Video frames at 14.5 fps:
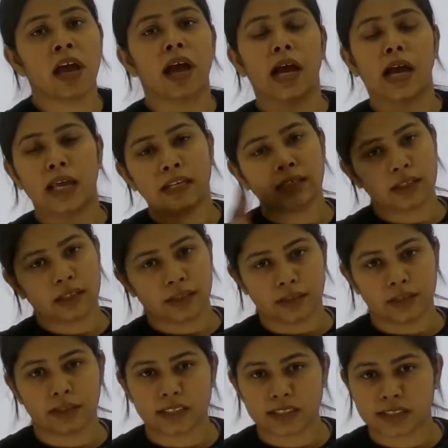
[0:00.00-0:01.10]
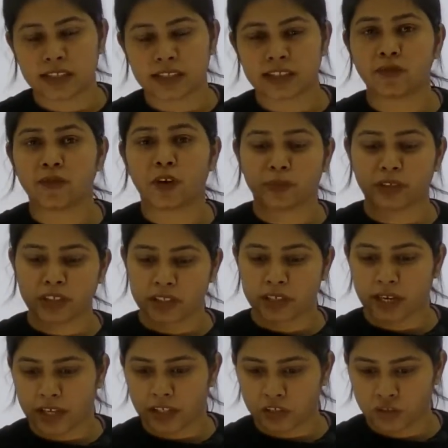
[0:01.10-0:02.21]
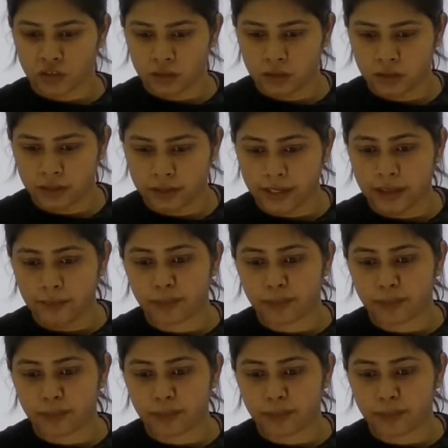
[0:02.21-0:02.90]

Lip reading: I'll discuss it from the scratch, right?